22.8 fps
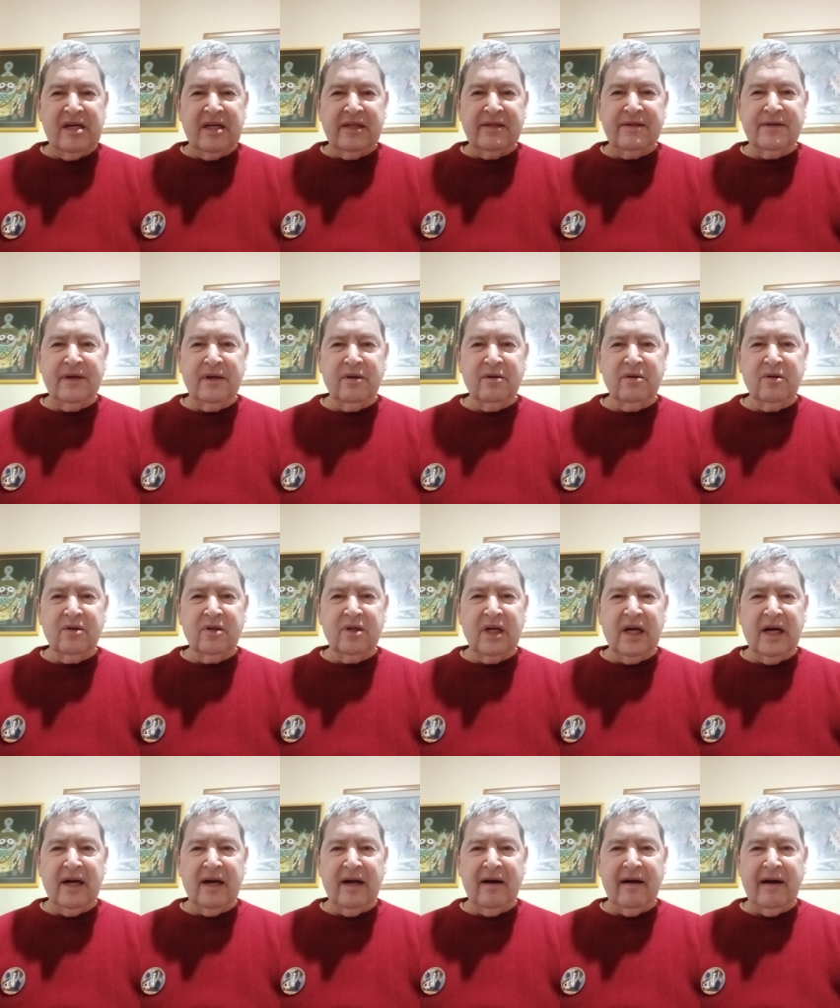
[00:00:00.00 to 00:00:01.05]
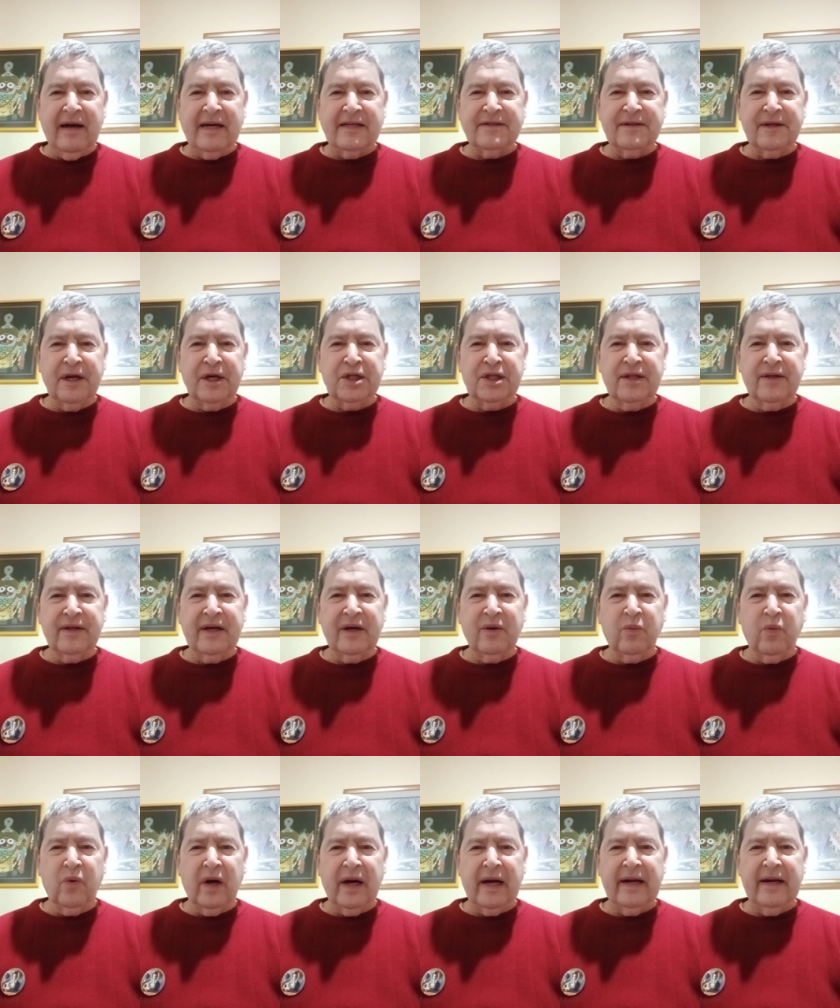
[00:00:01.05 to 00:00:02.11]
So, I started to
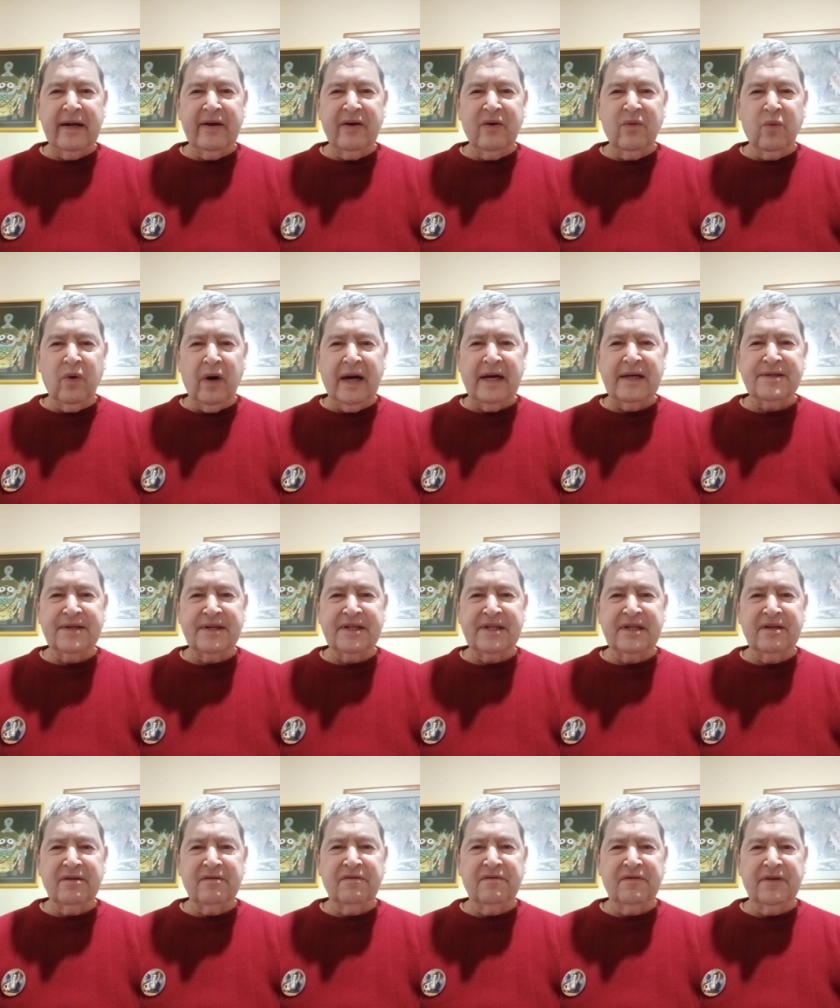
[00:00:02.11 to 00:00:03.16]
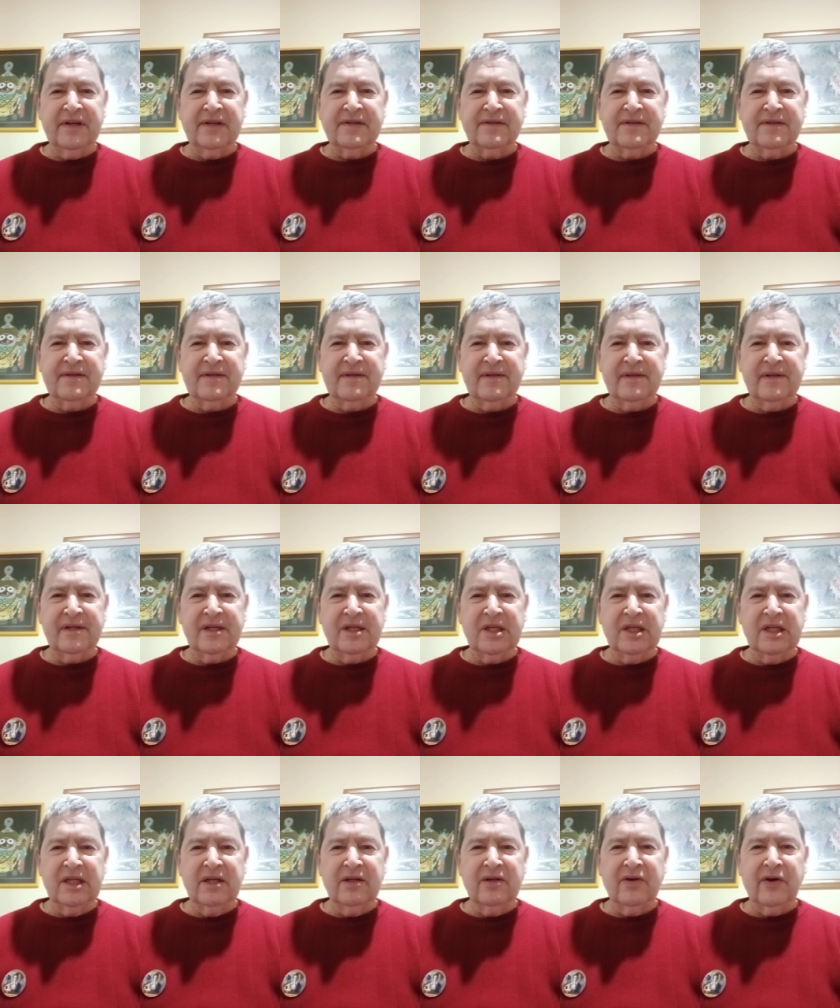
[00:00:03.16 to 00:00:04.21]
think why, why is it an offense
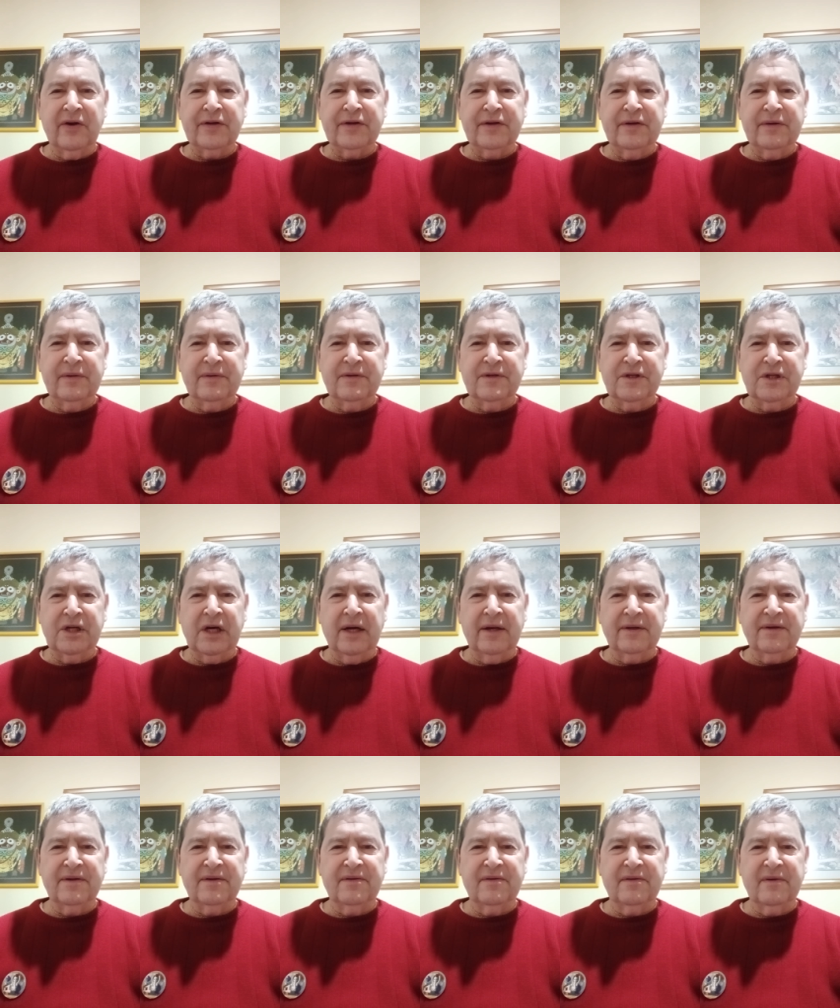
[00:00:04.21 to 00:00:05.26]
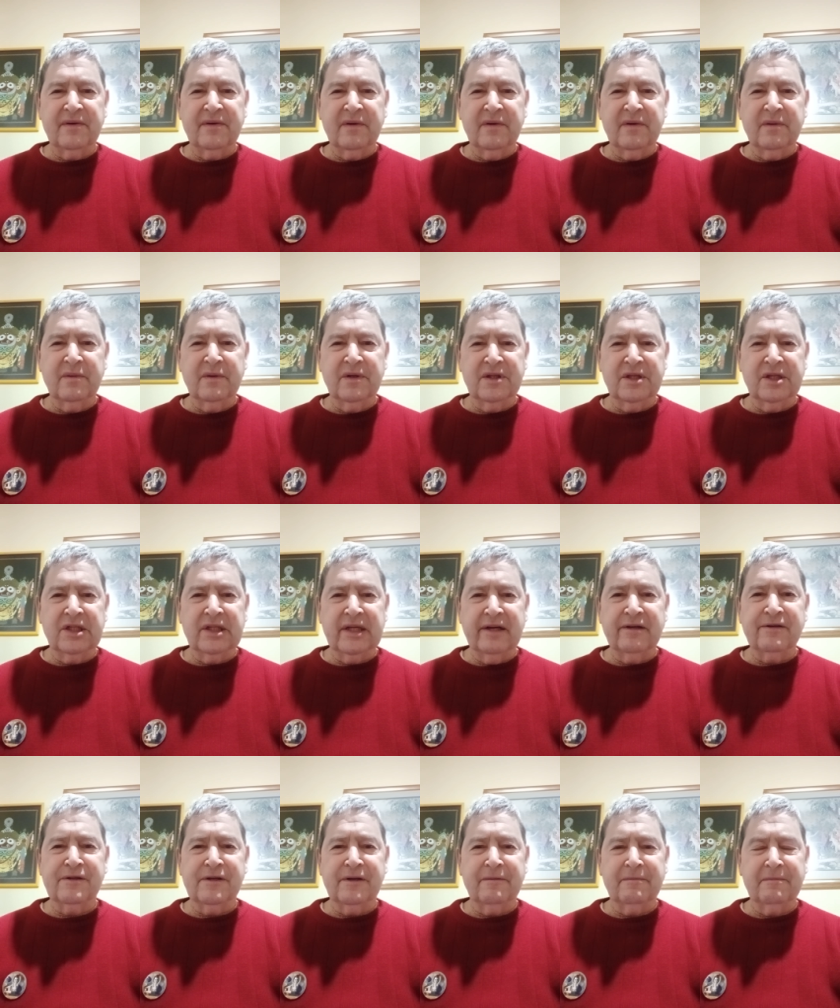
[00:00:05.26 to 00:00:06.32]
not to chant uh, with
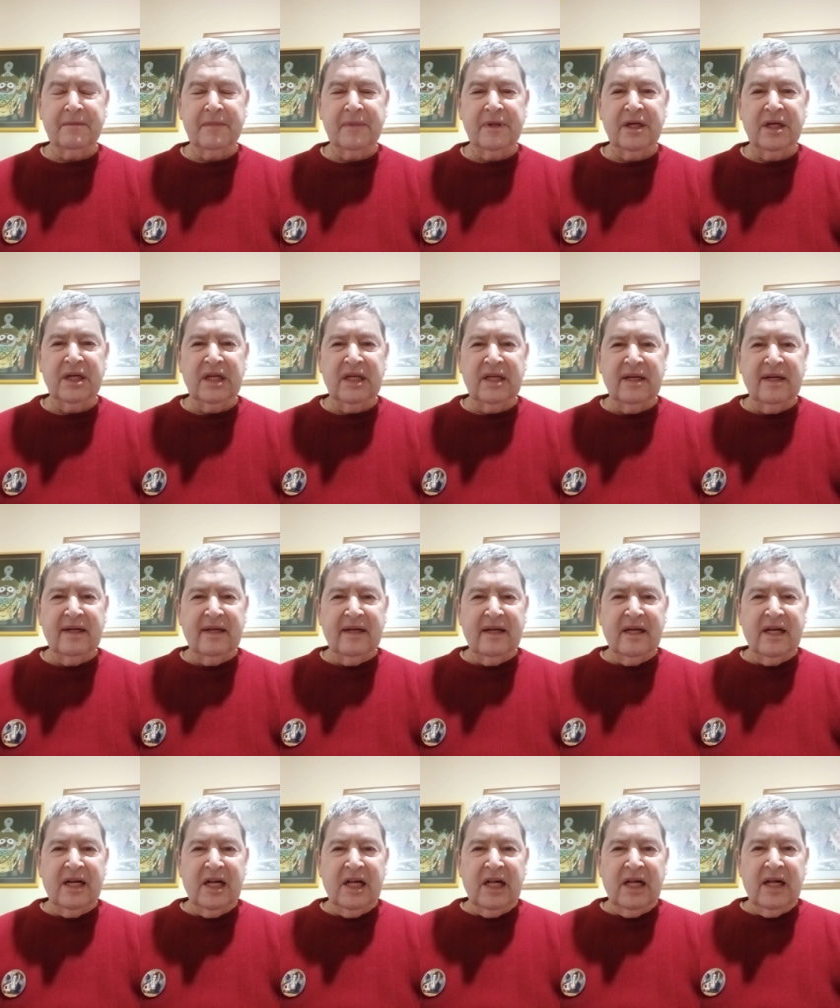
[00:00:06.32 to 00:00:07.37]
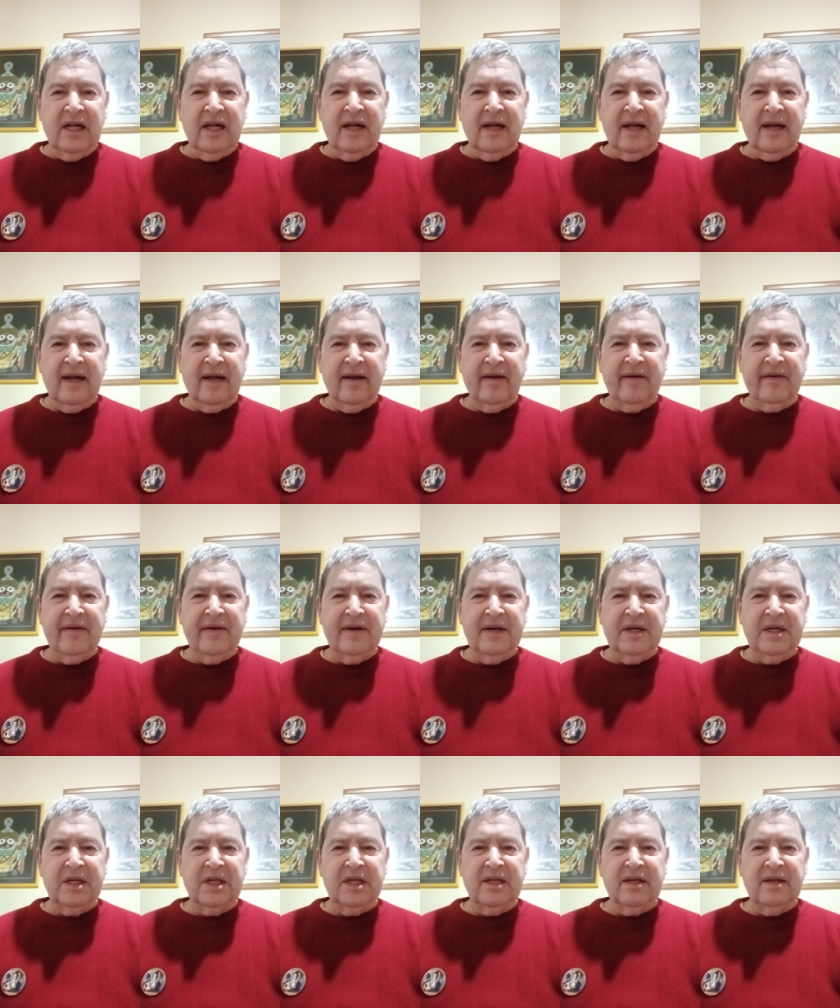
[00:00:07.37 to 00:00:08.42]
attention?
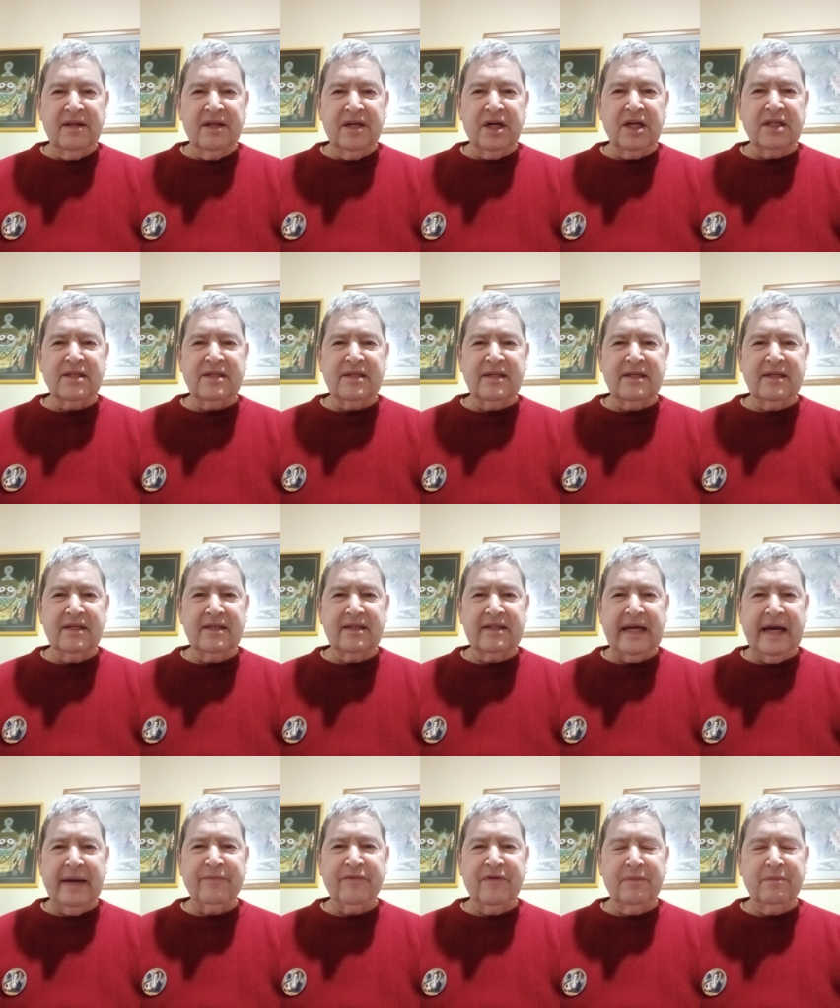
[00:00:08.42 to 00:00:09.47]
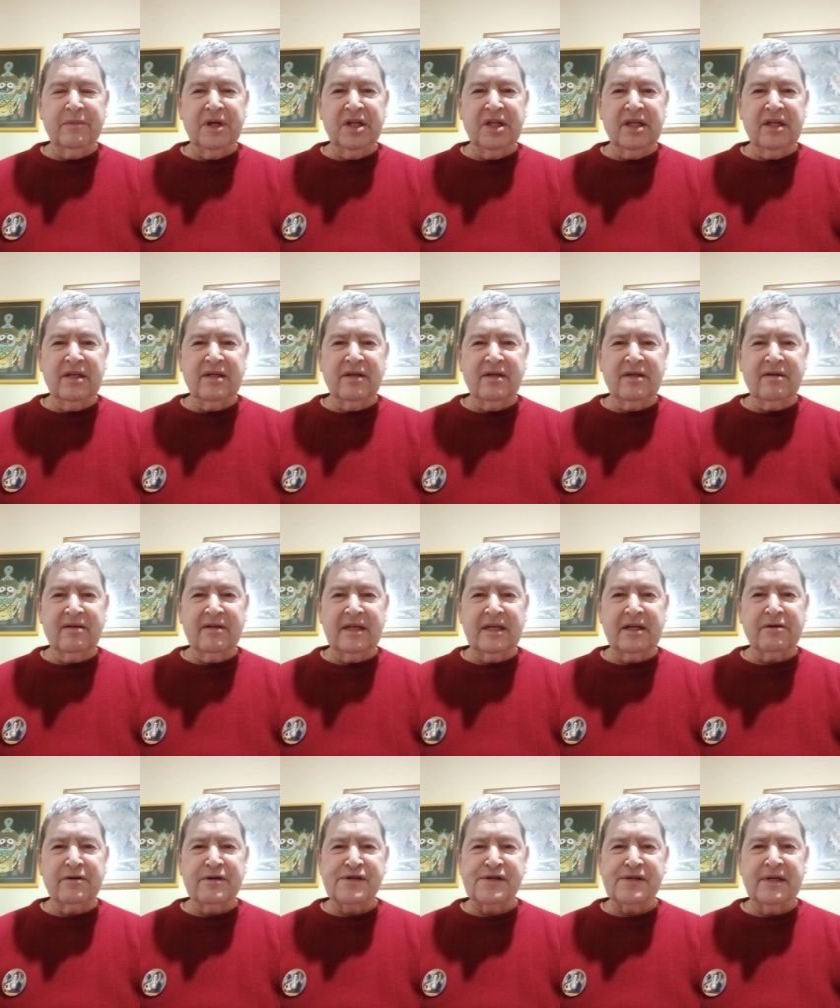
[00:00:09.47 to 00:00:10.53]
And the answer came to me that
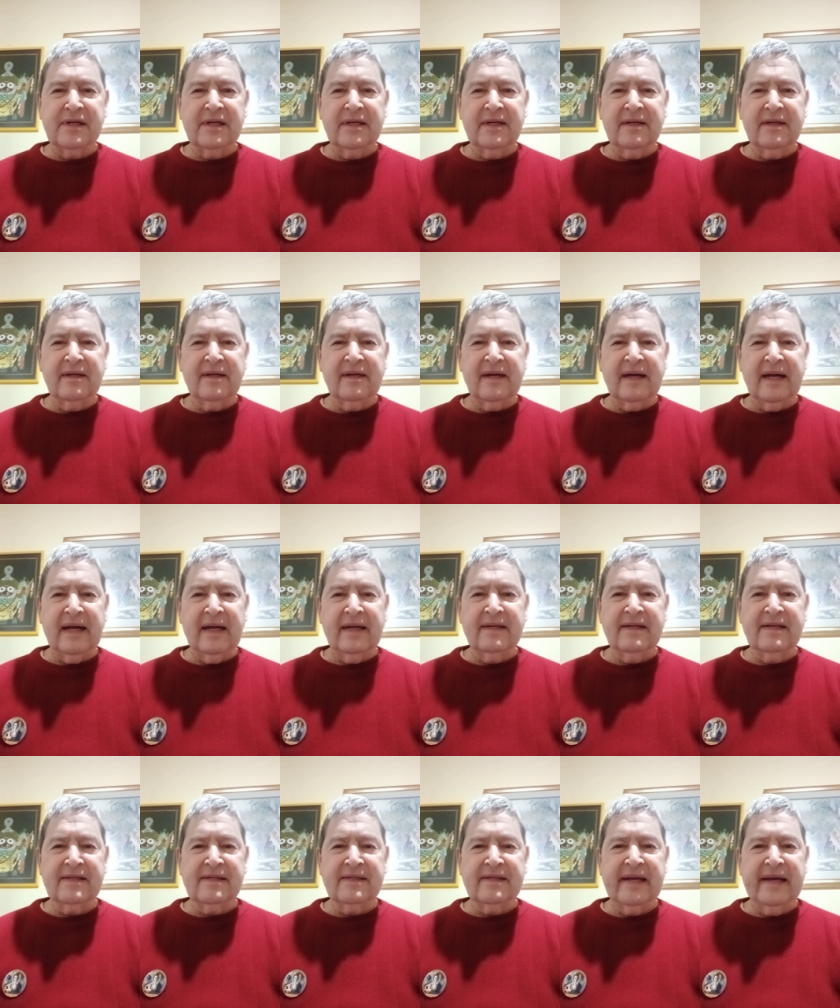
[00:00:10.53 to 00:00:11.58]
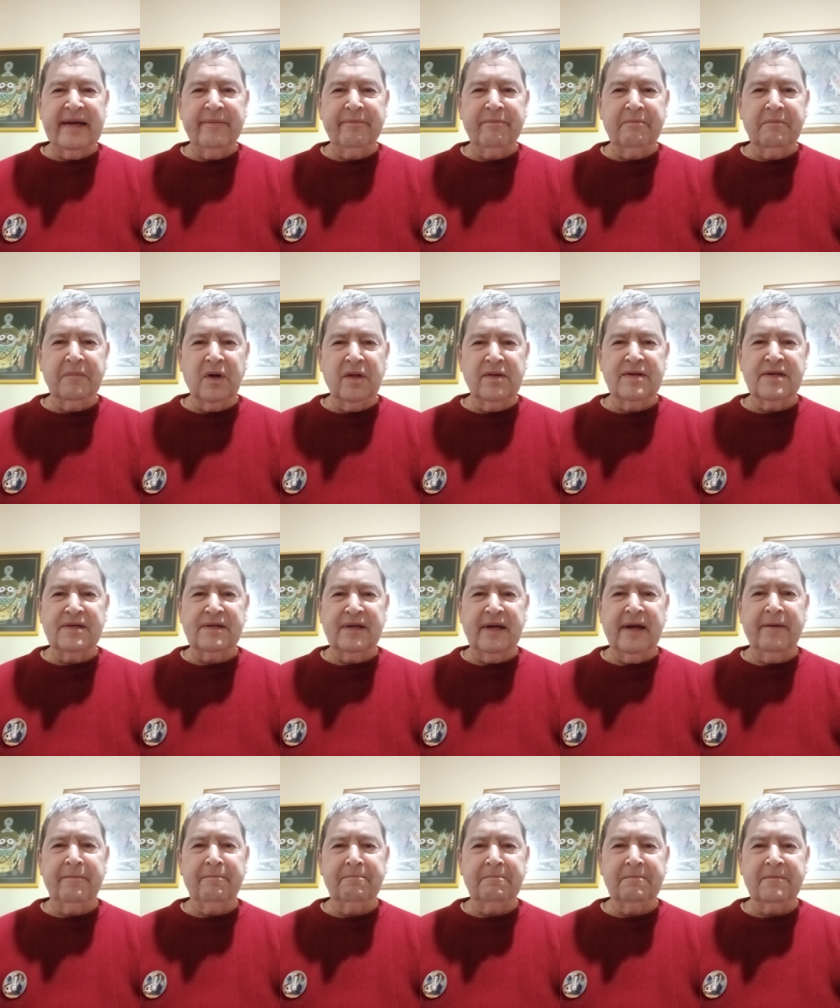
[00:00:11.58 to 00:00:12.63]
Krishna and his name are the
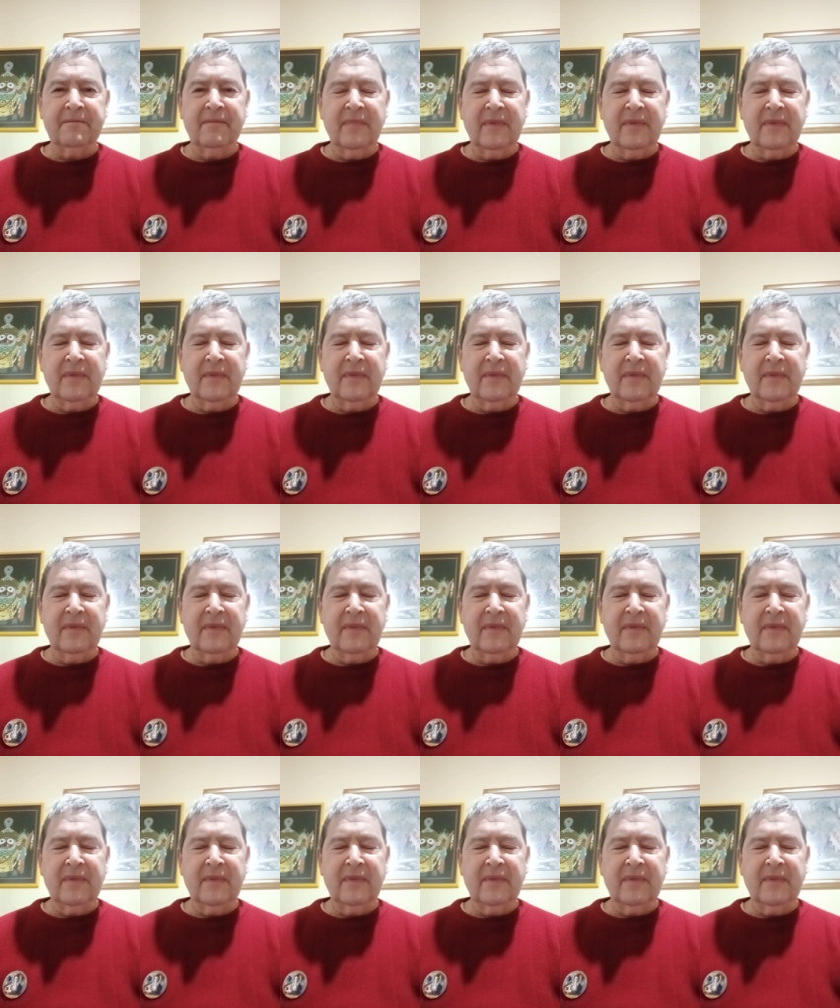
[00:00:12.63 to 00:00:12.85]
same.